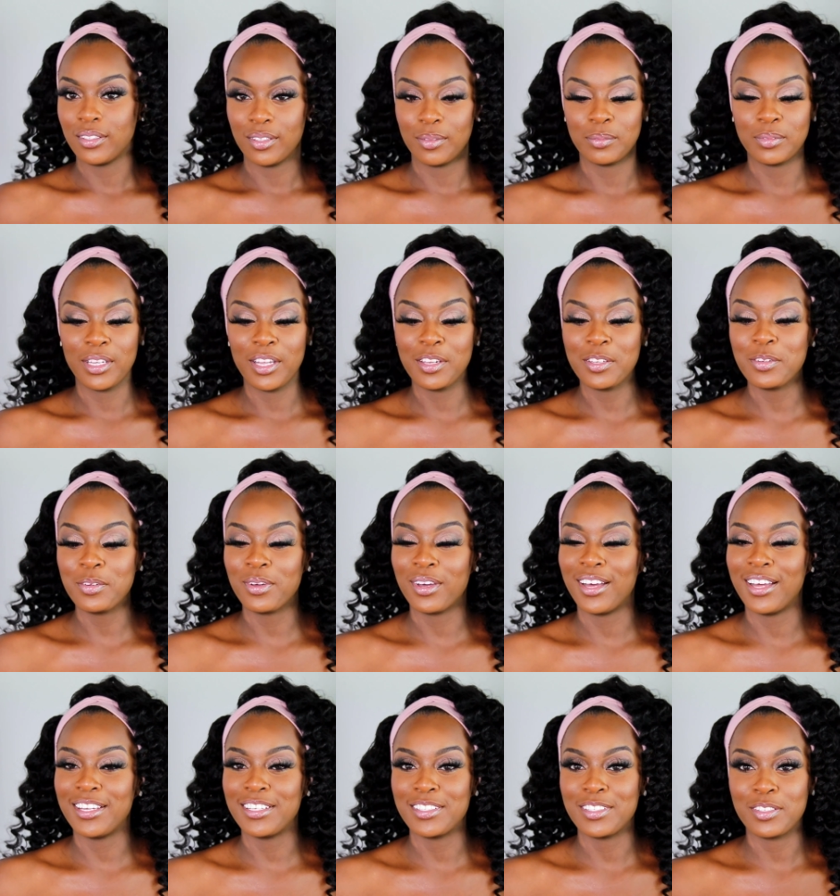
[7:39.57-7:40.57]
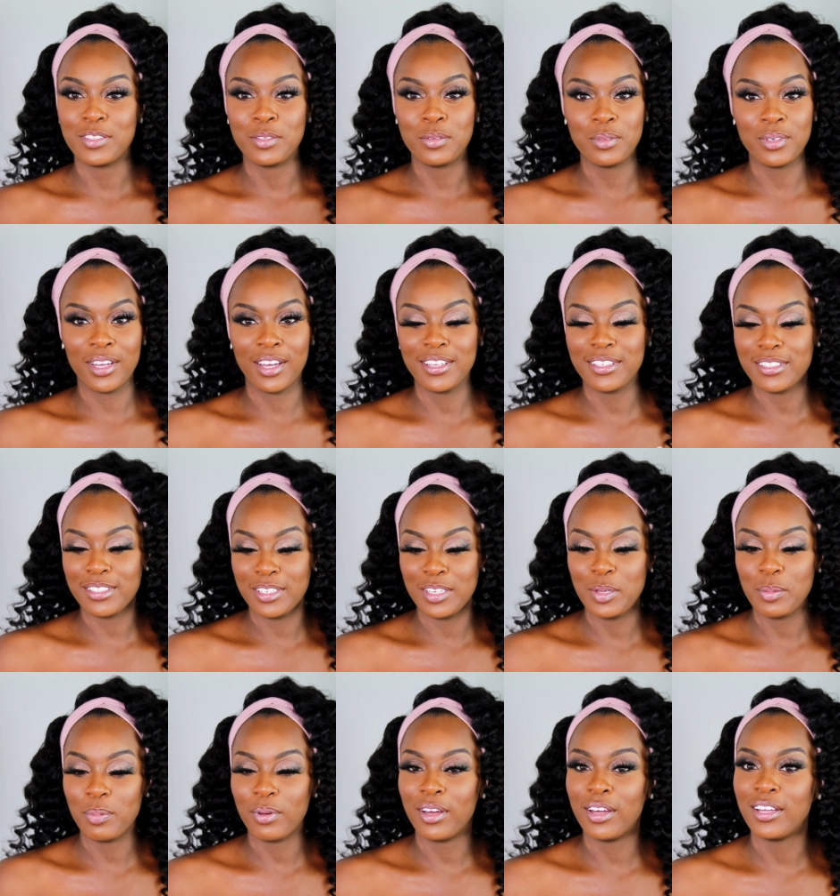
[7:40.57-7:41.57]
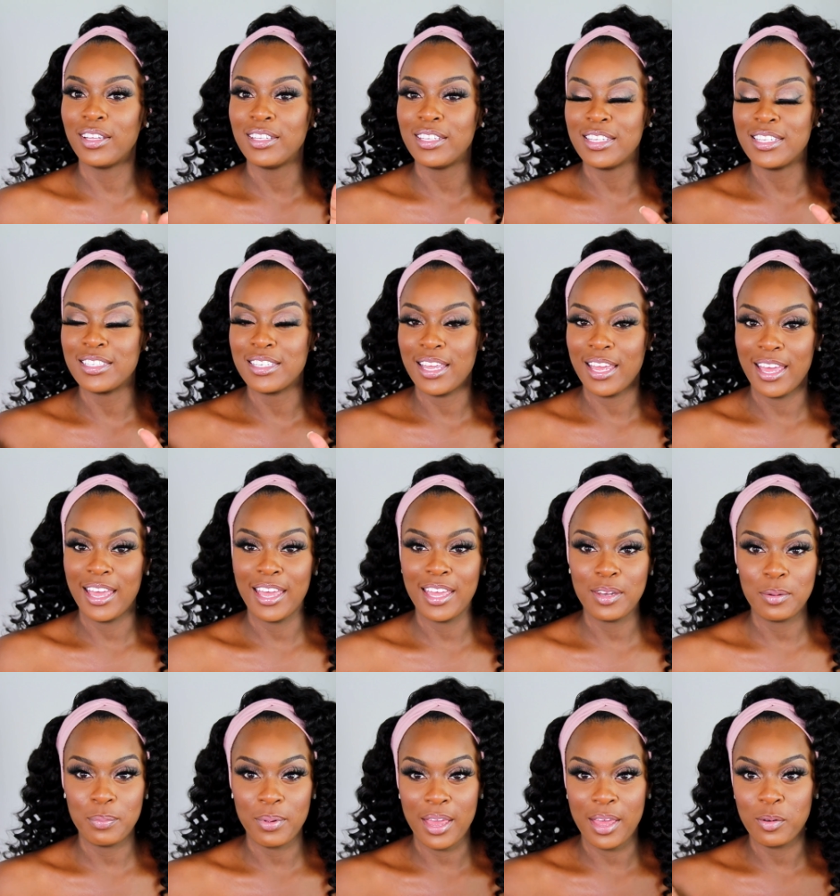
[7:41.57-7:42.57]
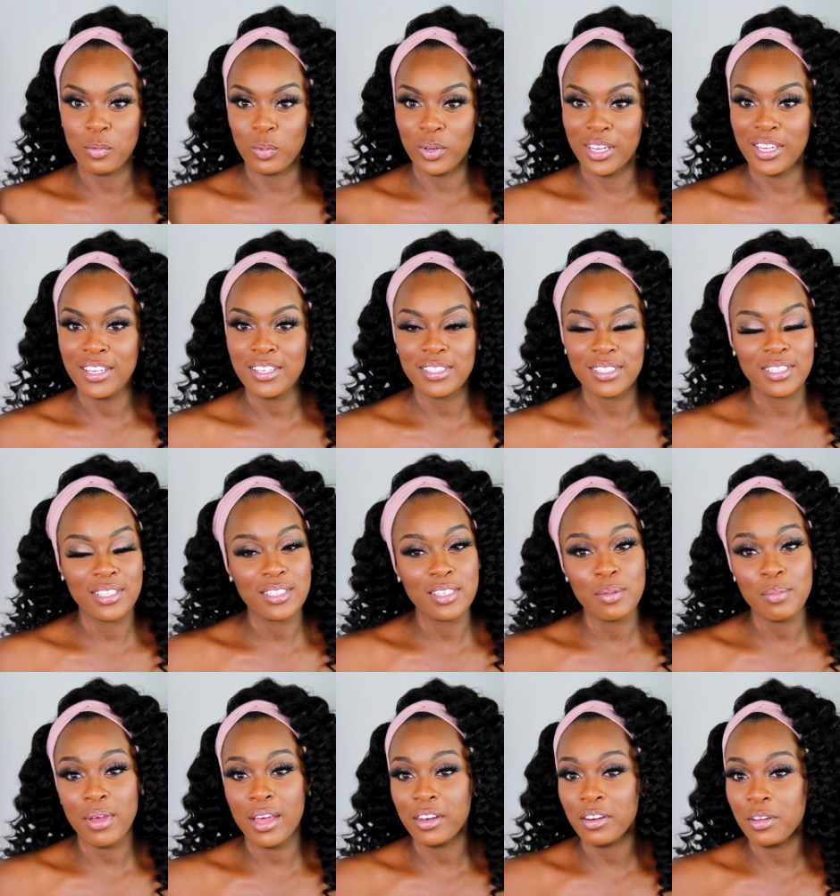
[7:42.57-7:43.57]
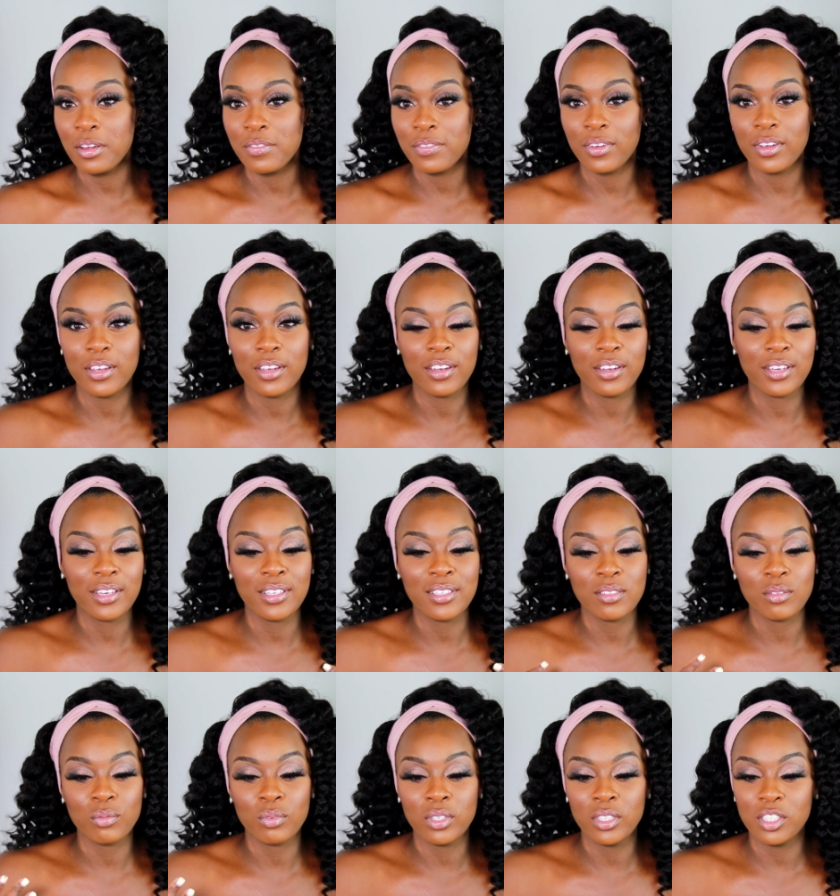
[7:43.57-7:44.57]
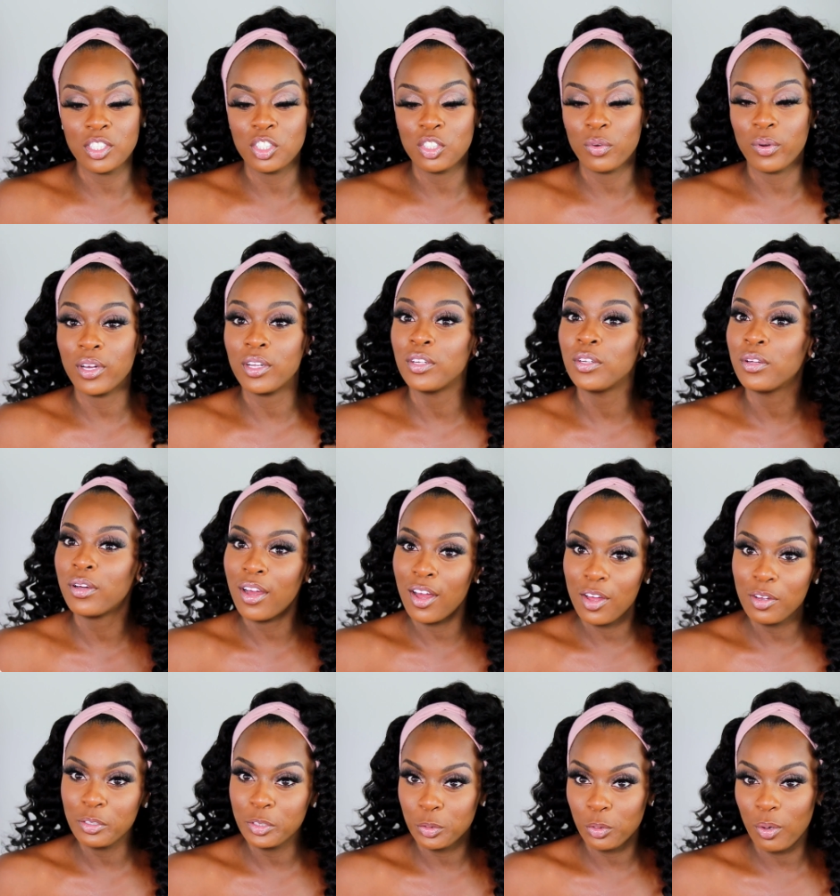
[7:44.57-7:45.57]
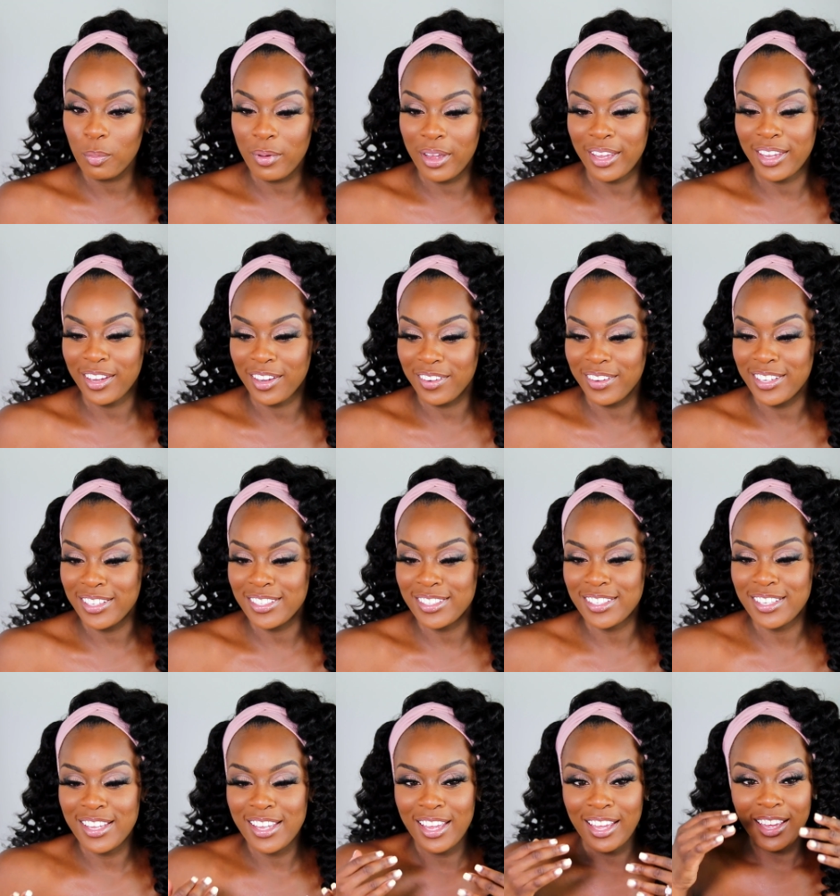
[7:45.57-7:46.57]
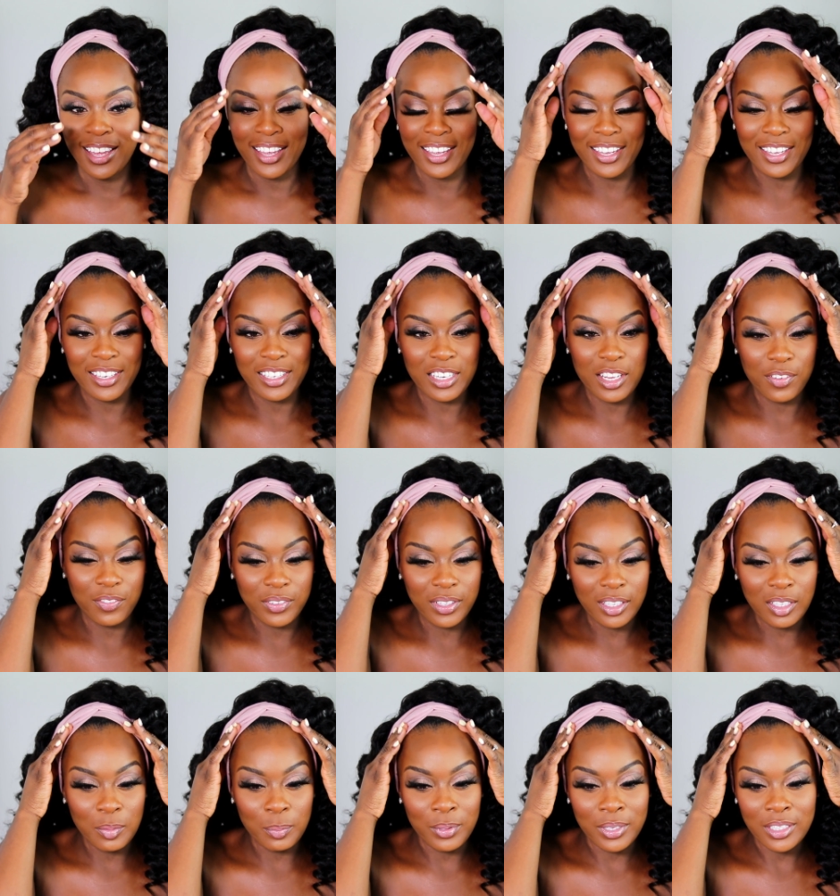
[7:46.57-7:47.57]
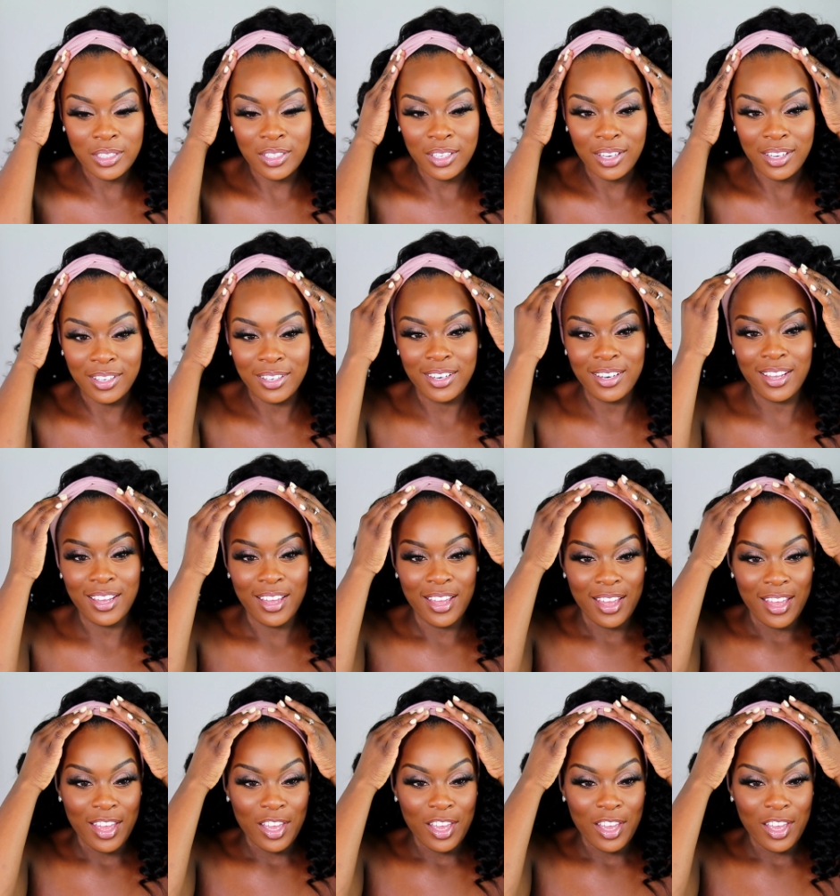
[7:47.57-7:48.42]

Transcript: I'm telling you guys, do not sleep on these headband wigs. It doesn't matter if your hair is really short. Look how short my hair is. It can definitely be done.